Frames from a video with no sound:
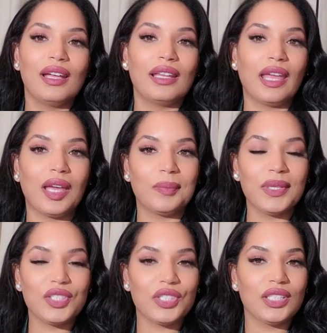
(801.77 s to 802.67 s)
Like I
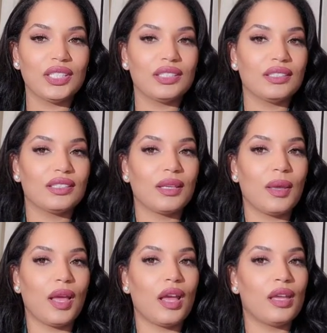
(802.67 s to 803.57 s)
mentioned,
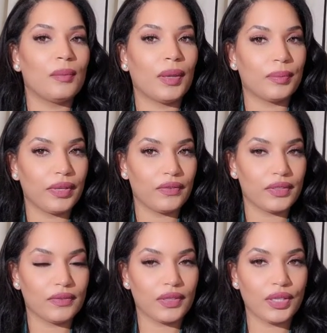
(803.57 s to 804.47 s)
in my
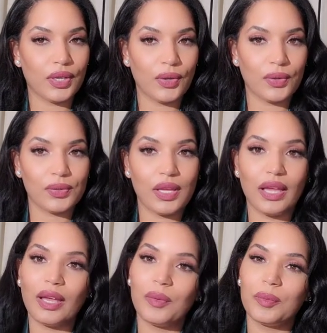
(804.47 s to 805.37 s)
previous video
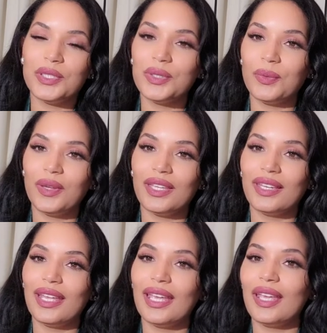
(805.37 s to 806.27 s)
I will be
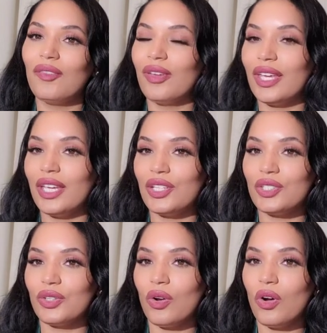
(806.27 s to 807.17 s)
doing a
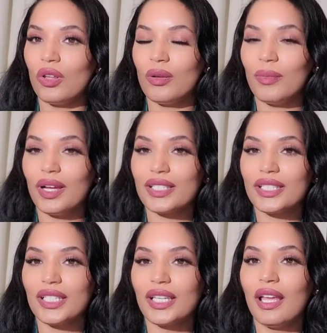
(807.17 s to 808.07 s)
vacation haul
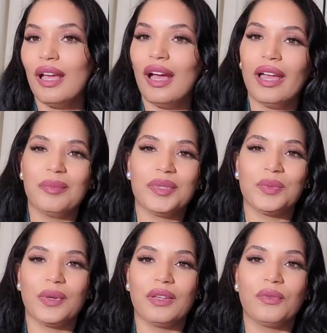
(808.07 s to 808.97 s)
unboxing I'm
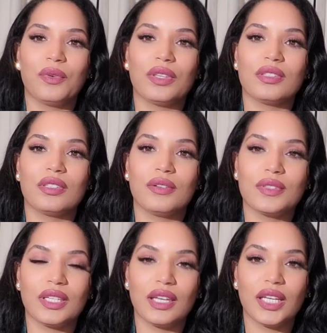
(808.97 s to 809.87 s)
just waiting for the stuff
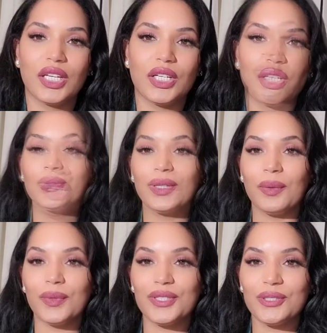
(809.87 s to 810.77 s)
to get here and I
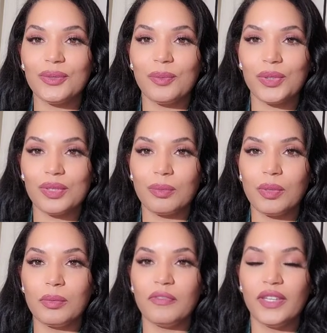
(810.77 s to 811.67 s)
want to do
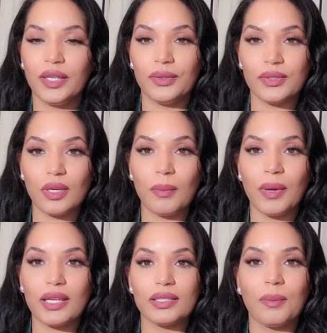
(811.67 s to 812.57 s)
multiple videos
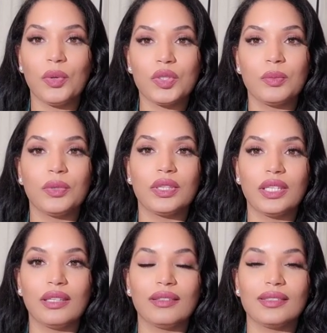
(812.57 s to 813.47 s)
unboxing multiple
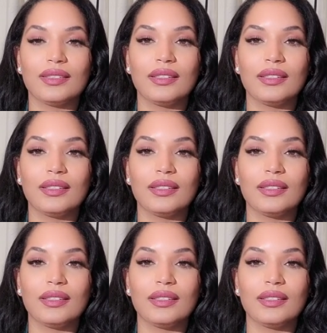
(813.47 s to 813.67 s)
things